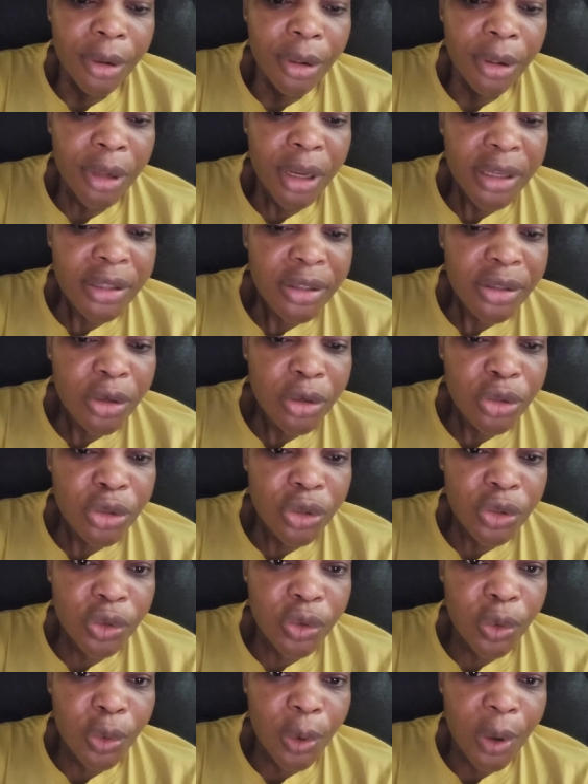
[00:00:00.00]
let's not
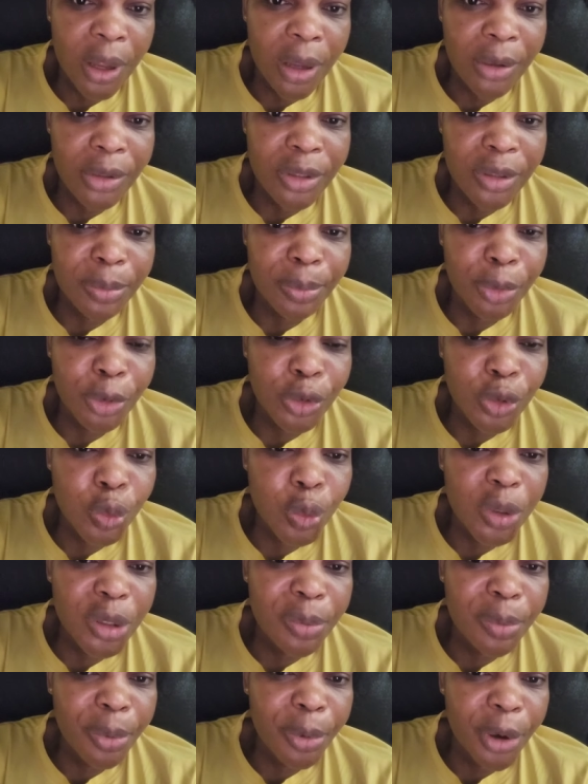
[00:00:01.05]
just go out but
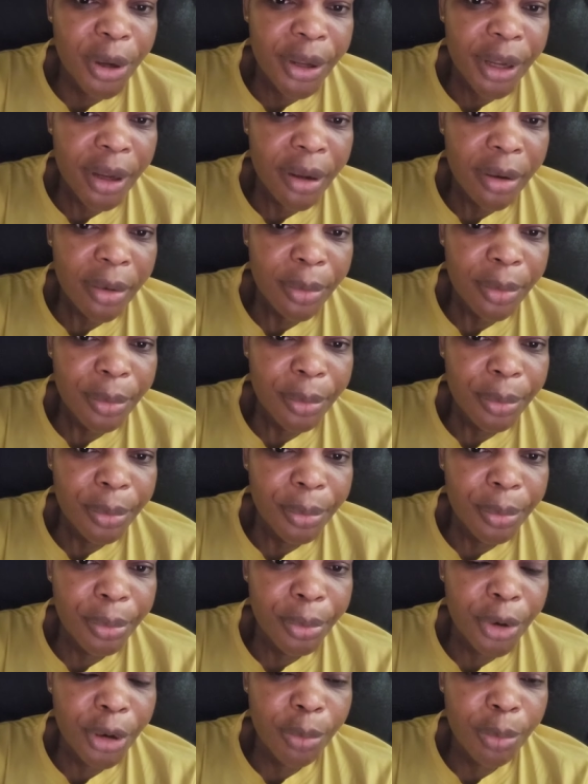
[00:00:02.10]
with prayer
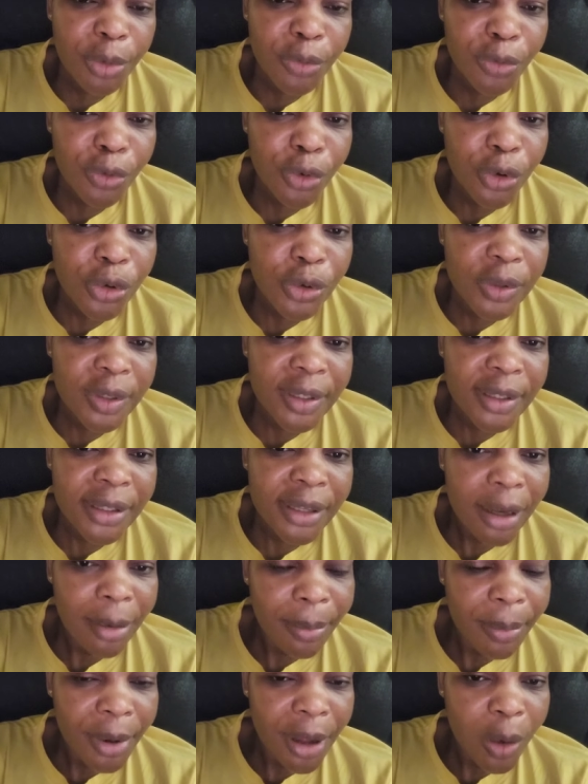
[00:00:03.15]
pray before you
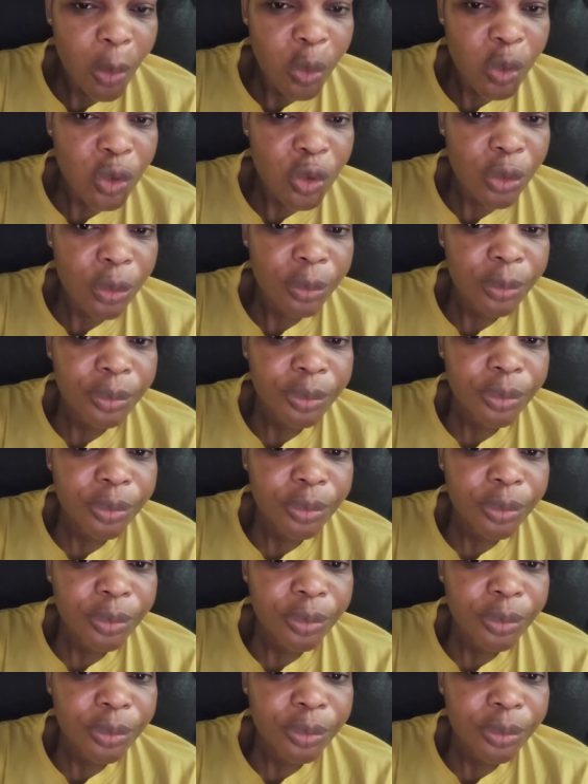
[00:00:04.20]
step out